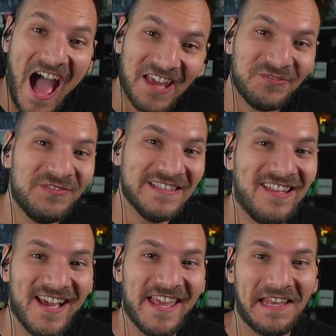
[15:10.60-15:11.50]
I feel
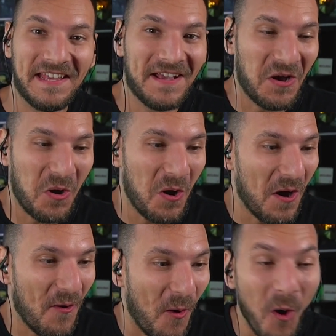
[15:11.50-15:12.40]
like
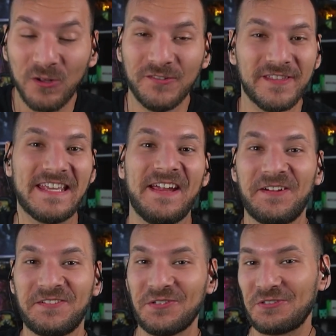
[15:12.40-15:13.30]
all of the
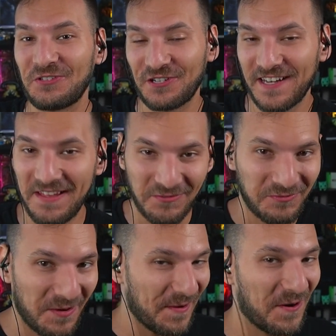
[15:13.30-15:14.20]
characters are gonna have a
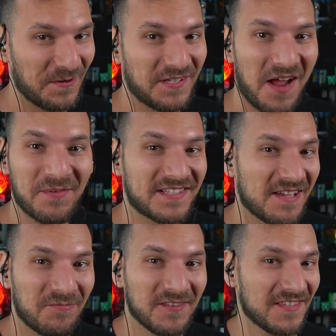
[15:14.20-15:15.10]
very hard time
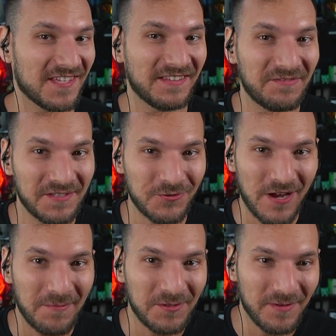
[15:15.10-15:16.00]
accepting that they left
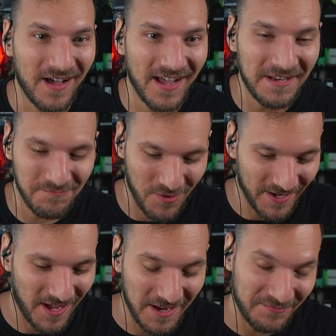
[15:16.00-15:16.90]
Entrapta behind,
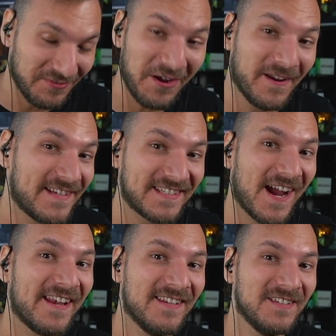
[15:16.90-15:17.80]
but I'm very
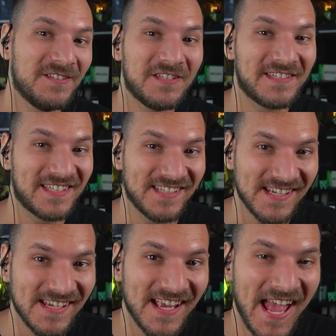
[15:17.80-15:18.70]
excited to
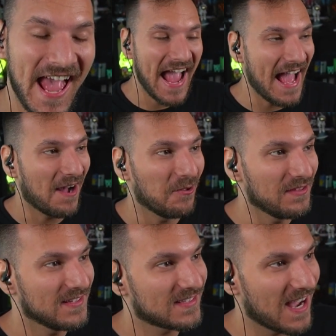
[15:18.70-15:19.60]
see how
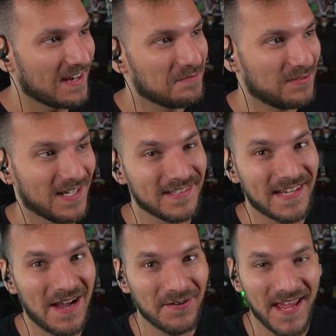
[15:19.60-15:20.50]
this kind of plays
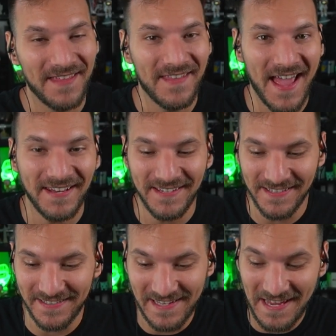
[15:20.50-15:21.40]
out, and that
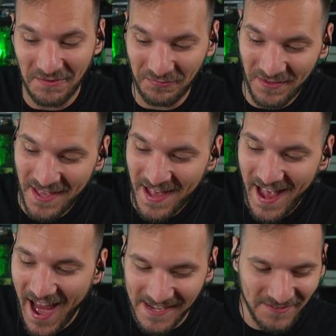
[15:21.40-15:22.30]
is if
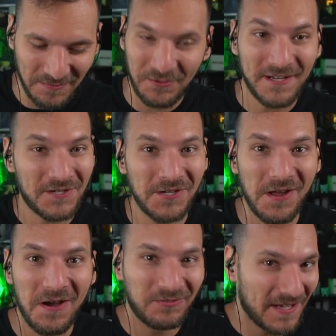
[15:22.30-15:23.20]
any of the prediction
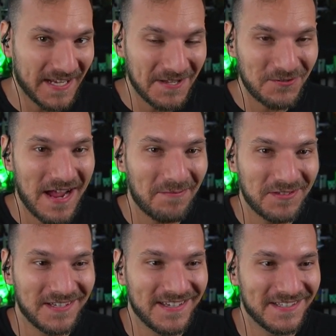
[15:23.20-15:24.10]
of like
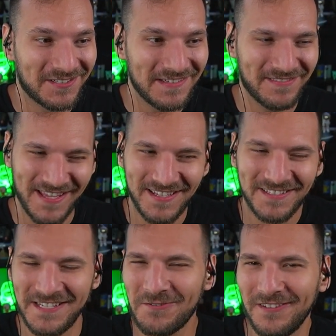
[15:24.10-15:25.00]
Entrapta is like
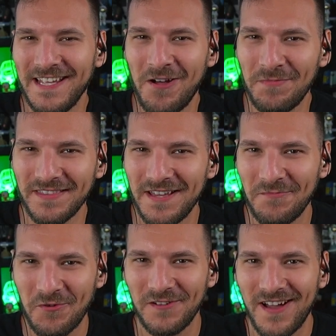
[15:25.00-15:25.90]
secretly helping
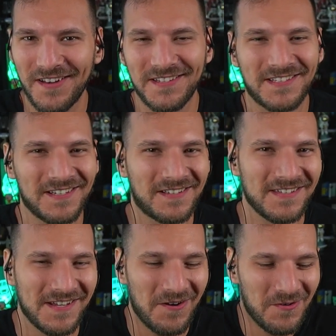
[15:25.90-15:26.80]
them or not is gonna,
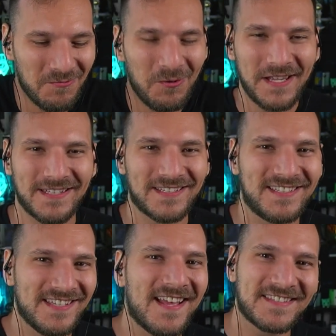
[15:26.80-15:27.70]
you know, we'll get to
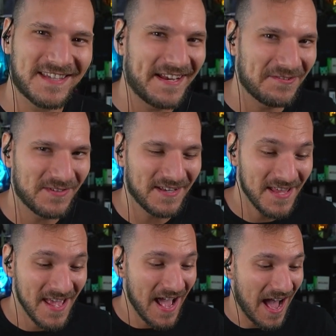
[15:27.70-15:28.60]
see that side of it.
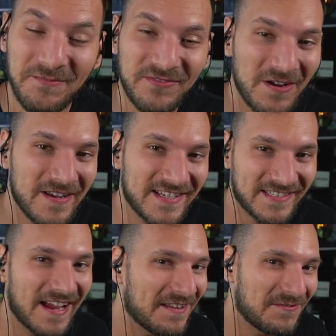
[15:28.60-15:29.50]
I'm very
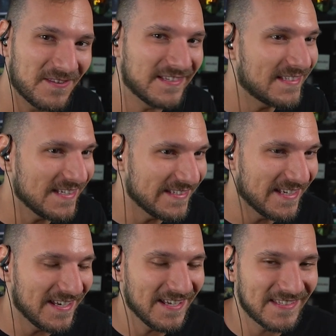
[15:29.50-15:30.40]
excited for the
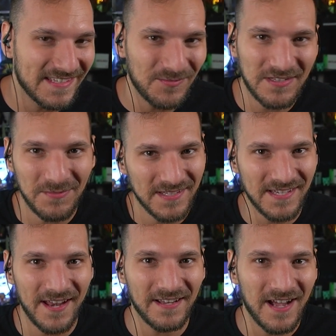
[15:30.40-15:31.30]
season. It seems to be
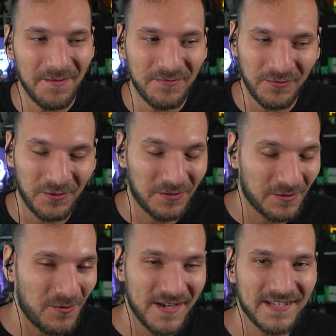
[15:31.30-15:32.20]
setting up for
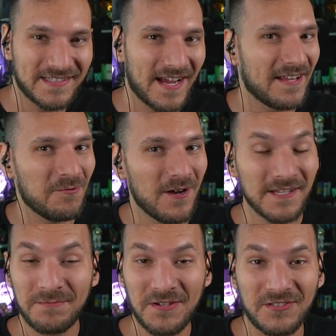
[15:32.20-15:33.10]
quite an exciting one,
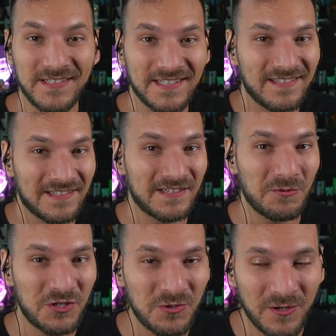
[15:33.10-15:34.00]
especially since it's so
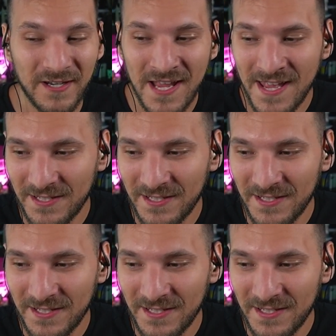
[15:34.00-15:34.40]
short.